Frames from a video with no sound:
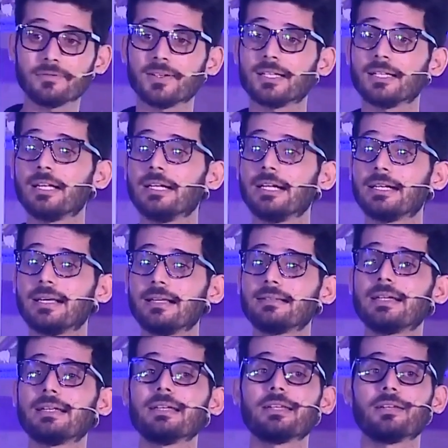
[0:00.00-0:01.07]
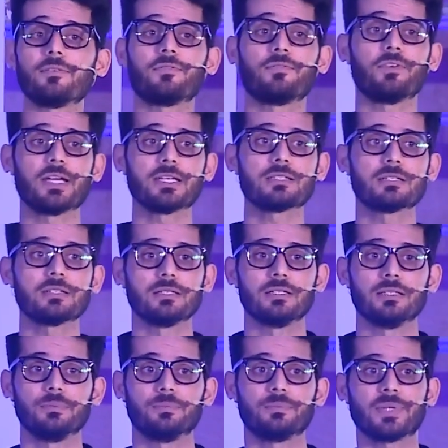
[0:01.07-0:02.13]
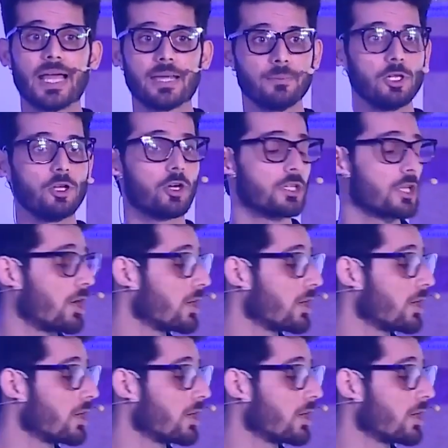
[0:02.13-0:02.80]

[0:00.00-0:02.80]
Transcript: is whether the data is getting refreshed timely or